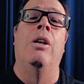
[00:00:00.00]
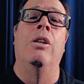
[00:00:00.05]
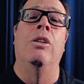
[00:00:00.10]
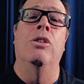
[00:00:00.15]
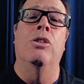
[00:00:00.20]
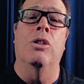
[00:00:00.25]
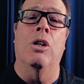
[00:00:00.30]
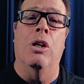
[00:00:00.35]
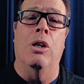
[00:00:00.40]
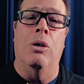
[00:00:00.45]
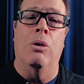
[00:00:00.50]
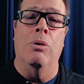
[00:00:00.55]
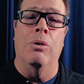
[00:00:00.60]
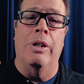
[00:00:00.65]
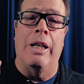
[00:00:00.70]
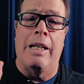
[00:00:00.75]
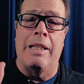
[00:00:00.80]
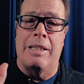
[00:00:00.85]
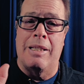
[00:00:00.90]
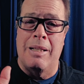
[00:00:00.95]
So
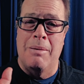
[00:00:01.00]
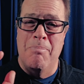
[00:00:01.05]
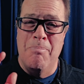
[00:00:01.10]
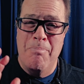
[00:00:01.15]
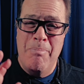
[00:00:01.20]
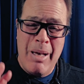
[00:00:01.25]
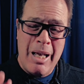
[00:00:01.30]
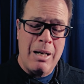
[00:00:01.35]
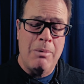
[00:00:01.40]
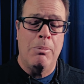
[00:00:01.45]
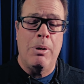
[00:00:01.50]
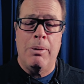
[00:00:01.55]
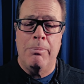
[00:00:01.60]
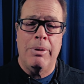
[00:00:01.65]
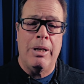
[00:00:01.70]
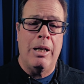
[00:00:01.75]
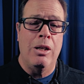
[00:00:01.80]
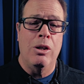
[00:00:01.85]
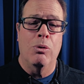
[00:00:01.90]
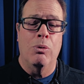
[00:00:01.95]
that's the minimum
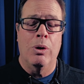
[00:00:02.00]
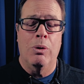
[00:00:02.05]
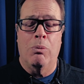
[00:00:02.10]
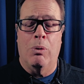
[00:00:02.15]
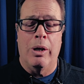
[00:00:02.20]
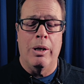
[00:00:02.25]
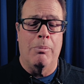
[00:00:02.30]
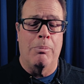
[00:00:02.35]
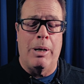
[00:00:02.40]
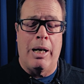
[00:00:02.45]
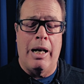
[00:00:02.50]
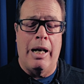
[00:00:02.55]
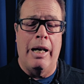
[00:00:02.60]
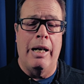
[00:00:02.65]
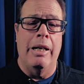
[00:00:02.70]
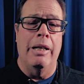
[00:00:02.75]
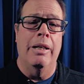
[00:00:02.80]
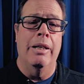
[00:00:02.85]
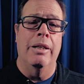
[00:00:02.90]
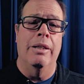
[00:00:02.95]
that you would want to
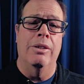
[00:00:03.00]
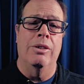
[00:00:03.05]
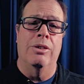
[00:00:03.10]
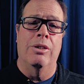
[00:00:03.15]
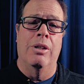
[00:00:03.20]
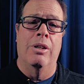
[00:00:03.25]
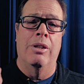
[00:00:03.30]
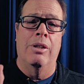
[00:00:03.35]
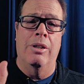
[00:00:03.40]
buy, is